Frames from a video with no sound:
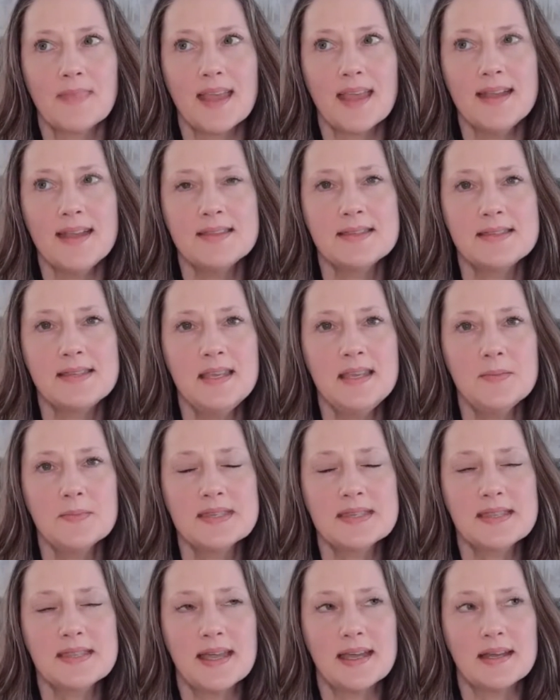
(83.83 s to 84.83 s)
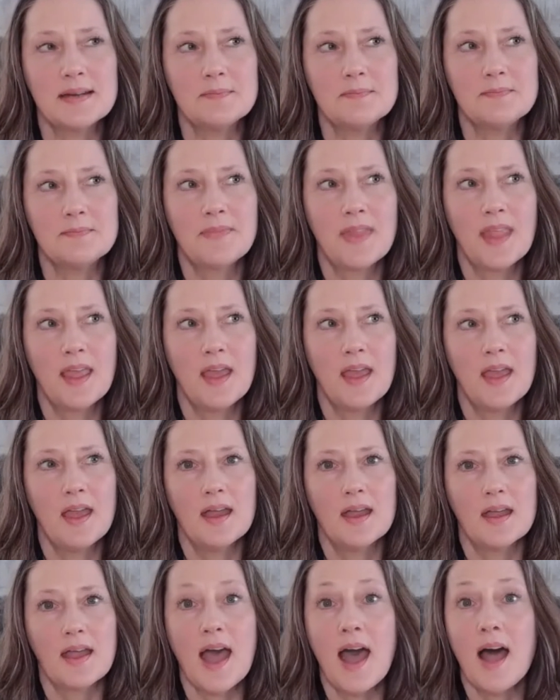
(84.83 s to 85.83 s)
it seems that
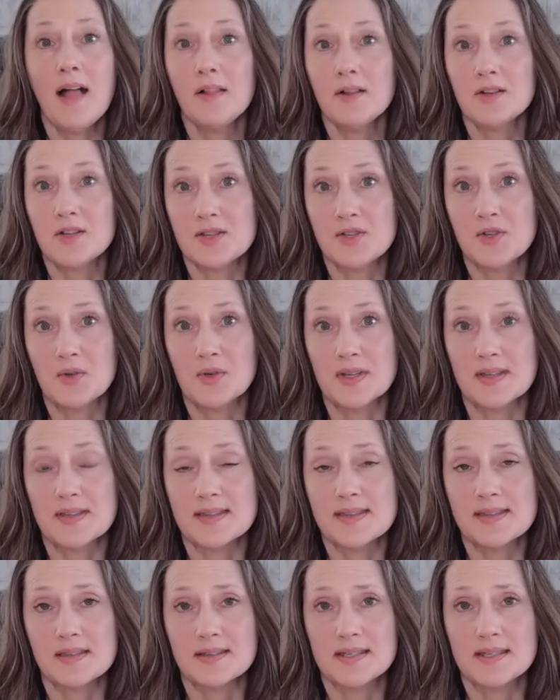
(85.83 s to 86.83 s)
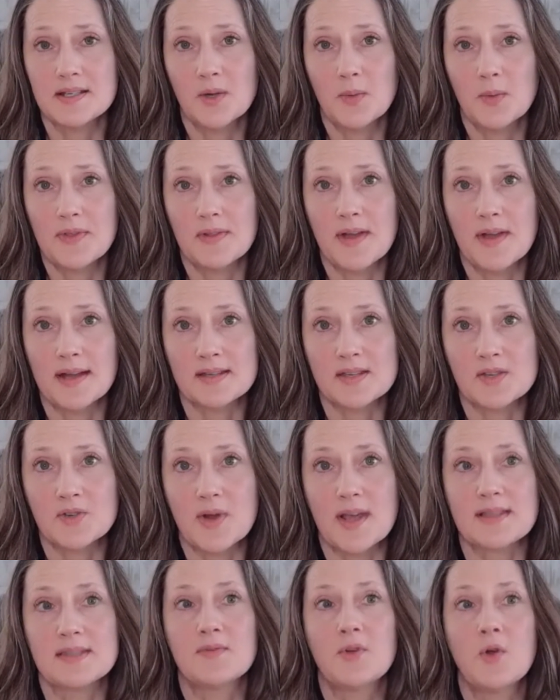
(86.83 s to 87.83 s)
college students deal with a lot of stress.